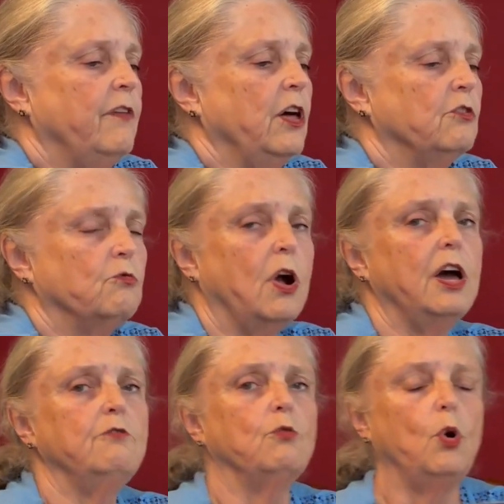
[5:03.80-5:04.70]
Father
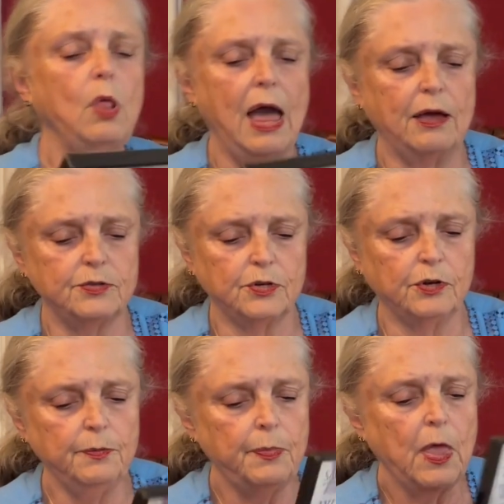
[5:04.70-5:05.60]
Ron
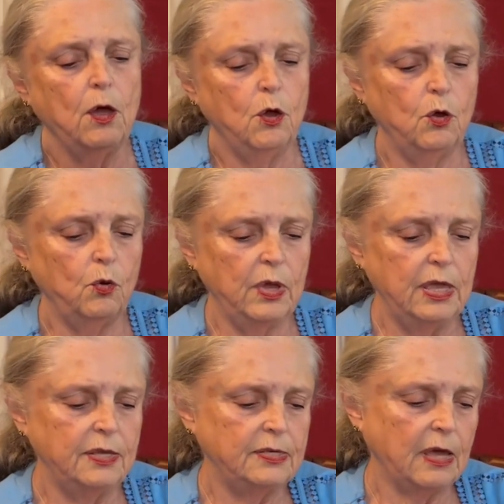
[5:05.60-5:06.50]
Rollhauser who
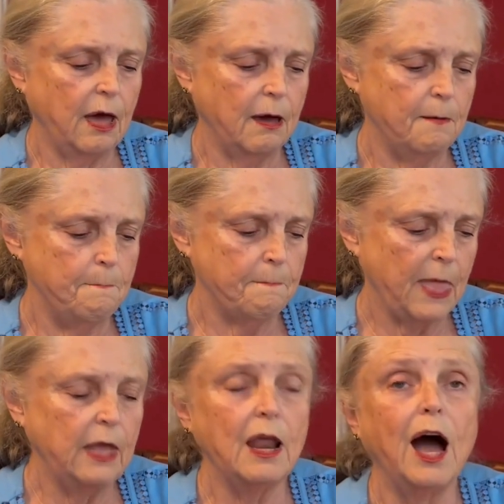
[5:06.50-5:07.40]
is
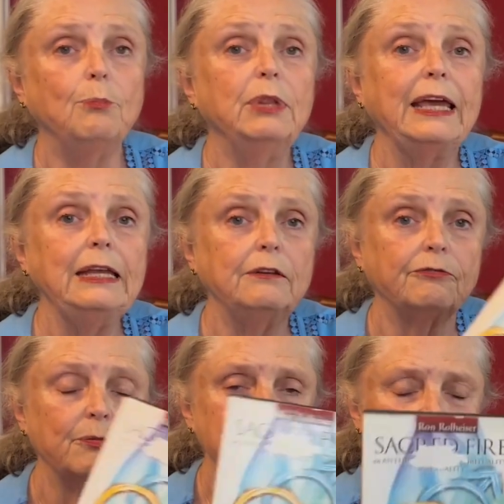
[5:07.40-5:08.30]
an oblate
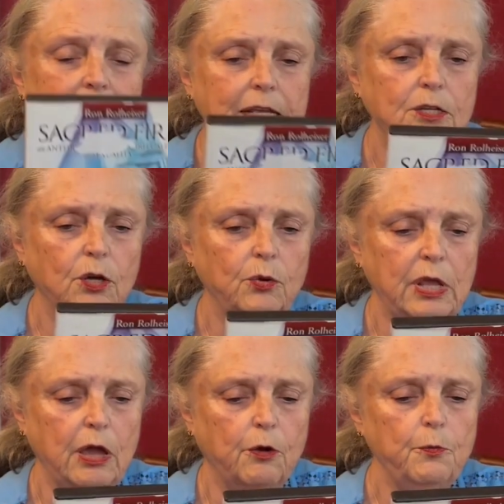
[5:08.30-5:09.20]
from San
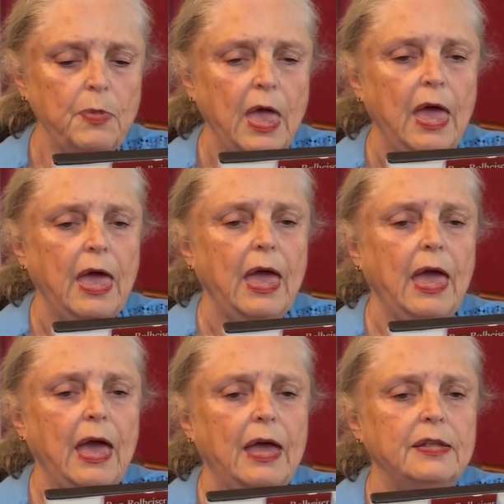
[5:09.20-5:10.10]
Antonio,
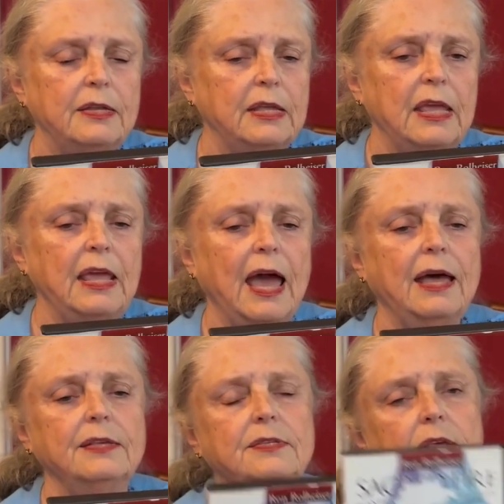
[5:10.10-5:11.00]
and he
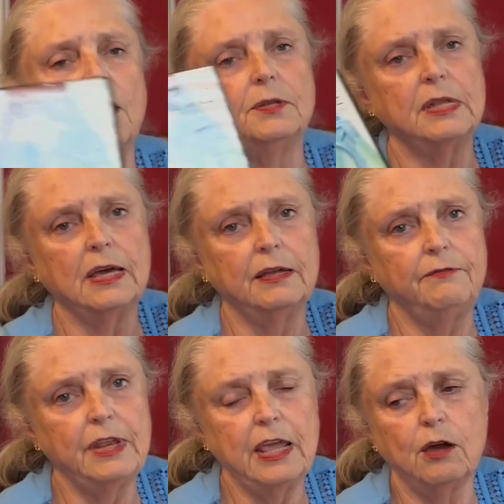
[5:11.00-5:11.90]
has a
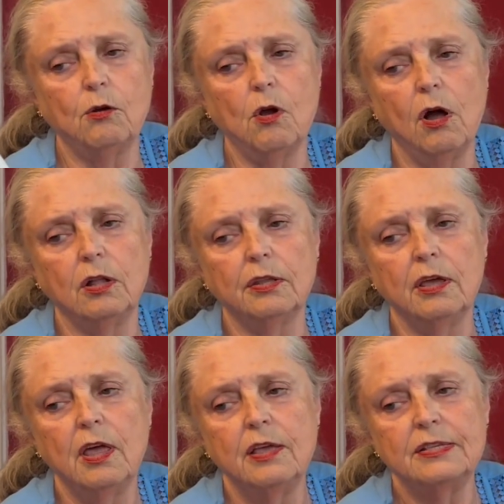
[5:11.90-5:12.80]
video called
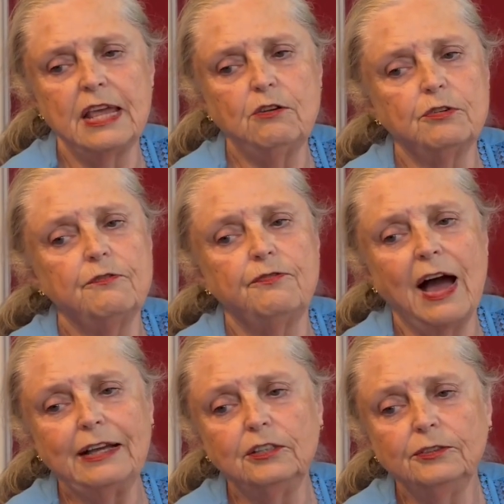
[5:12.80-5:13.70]
Sacred
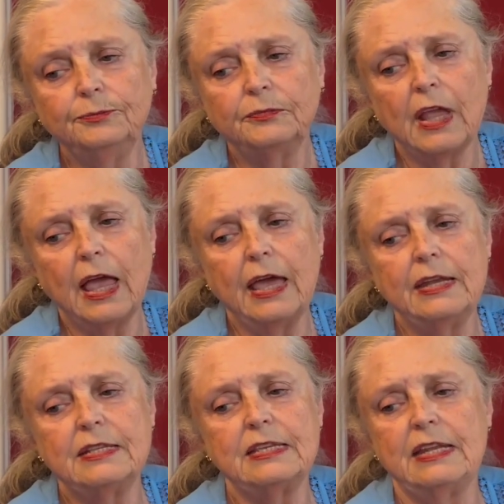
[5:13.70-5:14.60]
Fire, and
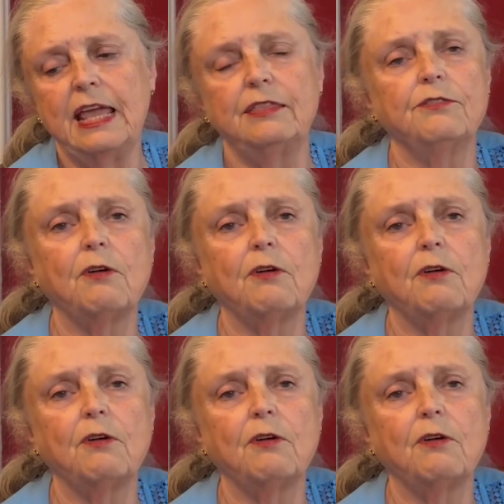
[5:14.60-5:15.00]
it's an